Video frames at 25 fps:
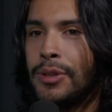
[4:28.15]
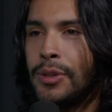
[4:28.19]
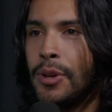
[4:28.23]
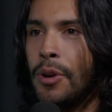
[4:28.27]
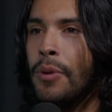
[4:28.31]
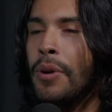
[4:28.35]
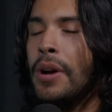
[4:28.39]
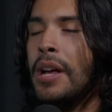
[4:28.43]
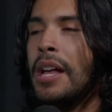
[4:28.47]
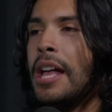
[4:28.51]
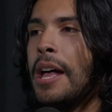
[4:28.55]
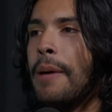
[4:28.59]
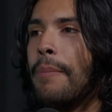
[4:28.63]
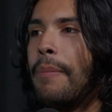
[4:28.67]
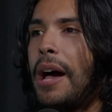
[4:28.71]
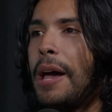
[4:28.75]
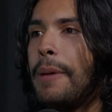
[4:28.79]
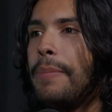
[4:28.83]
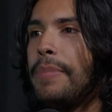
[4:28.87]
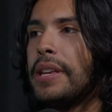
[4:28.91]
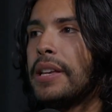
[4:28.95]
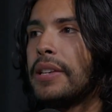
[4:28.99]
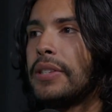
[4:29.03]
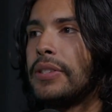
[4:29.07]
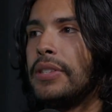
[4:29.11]
So my
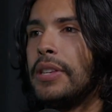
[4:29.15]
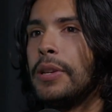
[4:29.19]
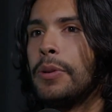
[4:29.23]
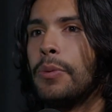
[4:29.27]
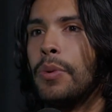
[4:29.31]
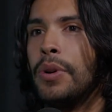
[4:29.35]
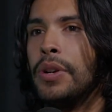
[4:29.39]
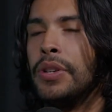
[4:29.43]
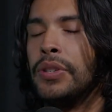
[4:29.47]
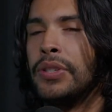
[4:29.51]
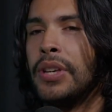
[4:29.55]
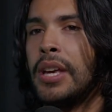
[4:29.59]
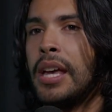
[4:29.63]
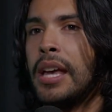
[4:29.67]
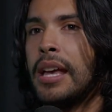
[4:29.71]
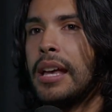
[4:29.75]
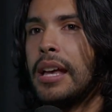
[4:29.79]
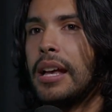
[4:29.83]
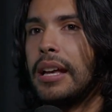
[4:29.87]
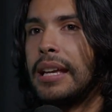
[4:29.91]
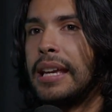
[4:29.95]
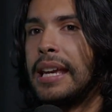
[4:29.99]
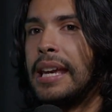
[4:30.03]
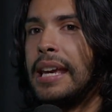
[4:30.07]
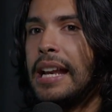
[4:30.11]
biggest thing was,
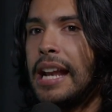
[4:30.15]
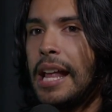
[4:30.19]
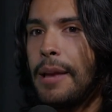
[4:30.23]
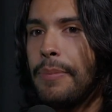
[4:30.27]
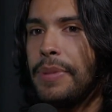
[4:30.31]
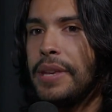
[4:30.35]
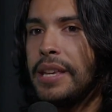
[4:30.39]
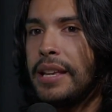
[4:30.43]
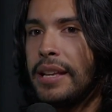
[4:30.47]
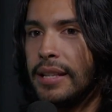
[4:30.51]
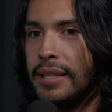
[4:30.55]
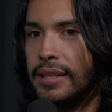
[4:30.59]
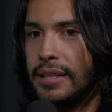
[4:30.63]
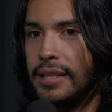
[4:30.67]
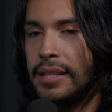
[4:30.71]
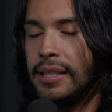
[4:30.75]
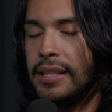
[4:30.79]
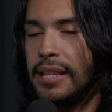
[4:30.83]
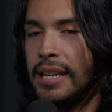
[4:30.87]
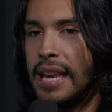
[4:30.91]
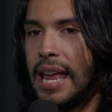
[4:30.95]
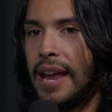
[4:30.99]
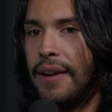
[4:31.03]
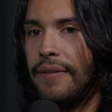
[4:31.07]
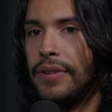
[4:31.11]
can I be
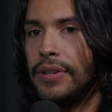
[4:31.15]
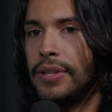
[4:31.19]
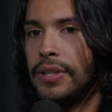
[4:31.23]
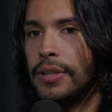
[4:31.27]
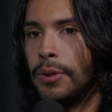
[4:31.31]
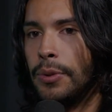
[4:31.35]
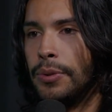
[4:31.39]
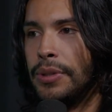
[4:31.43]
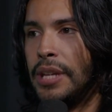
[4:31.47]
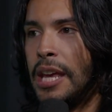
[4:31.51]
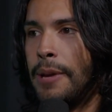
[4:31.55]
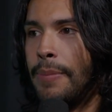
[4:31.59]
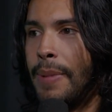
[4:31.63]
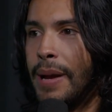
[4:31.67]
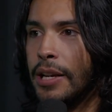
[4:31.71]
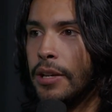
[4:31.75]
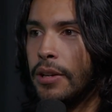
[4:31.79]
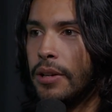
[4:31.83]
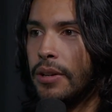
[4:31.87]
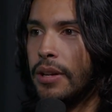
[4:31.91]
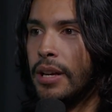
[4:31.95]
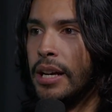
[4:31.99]
consistent every single day by